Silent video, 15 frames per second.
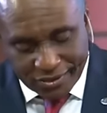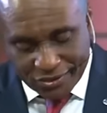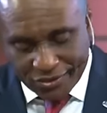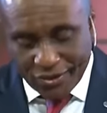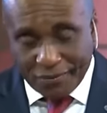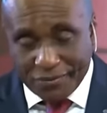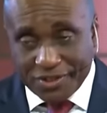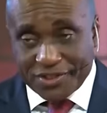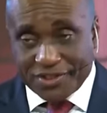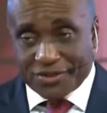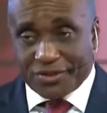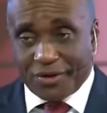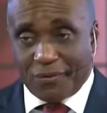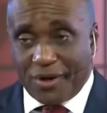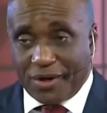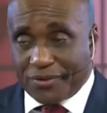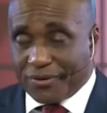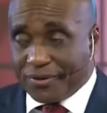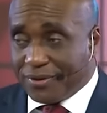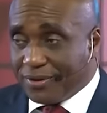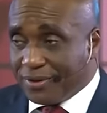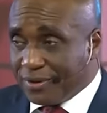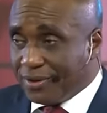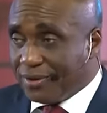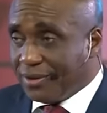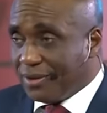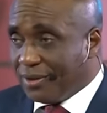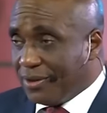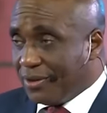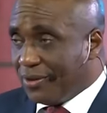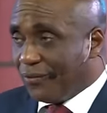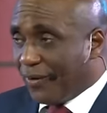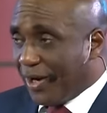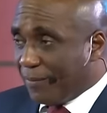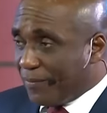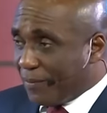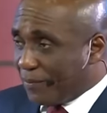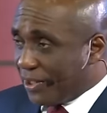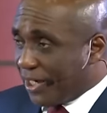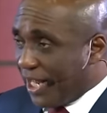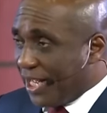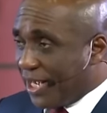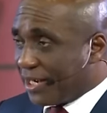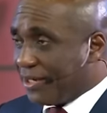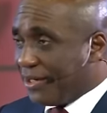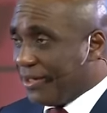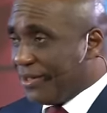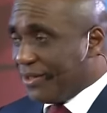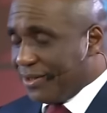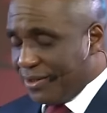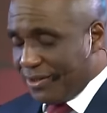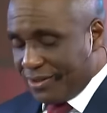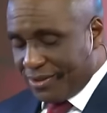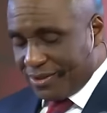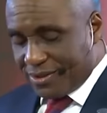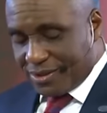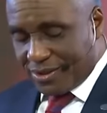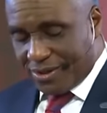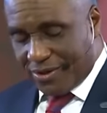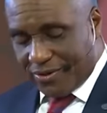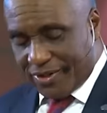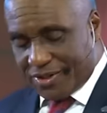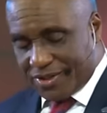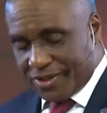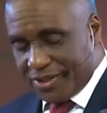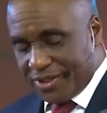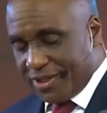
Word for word: Some reasons. Some what? Why people lack courage.